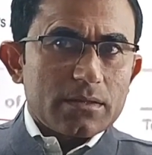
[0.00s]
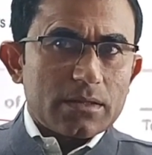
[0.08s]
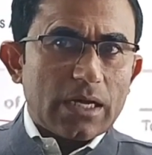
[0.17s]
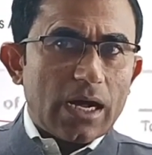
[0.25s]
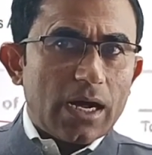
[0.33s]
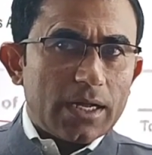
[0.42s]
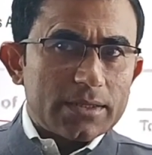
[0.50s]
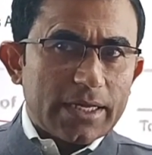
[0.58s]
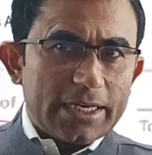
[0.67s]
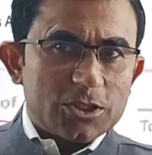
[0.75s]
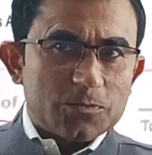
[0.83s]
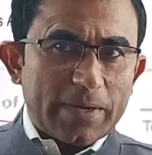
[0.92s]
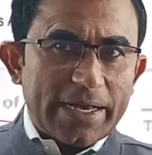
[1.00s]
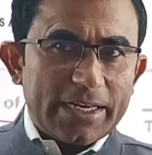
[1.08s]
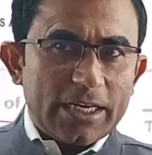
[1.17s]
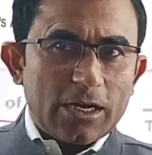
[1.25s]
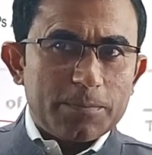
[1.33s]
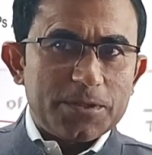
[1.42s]
on the
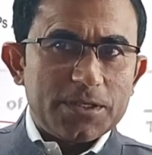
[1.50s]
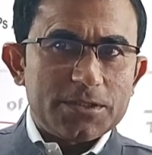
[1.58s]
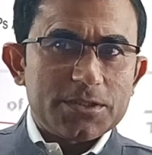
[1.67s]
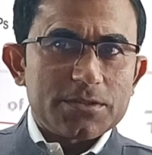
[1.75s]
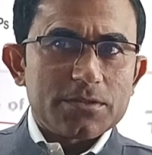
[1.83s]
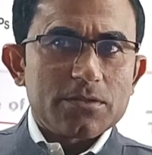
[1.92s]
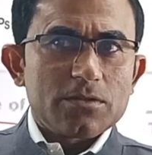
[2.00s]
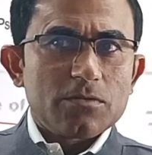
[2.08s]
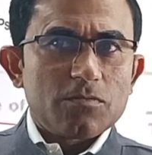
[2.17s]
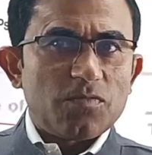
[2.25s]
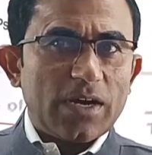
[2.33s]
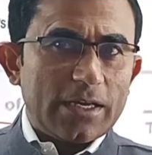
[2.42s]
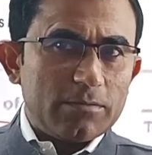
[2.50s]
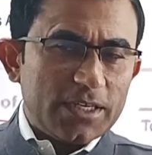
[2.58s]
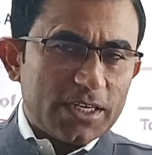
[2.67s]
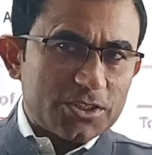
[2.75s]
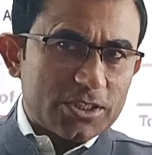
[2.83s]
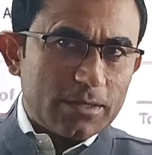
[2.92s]
expiry of his
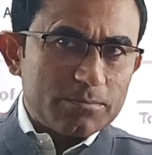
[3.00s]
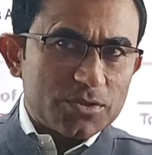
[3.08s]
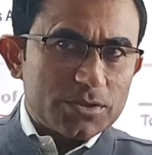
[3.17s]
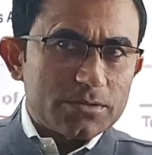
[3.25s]
5-year terms,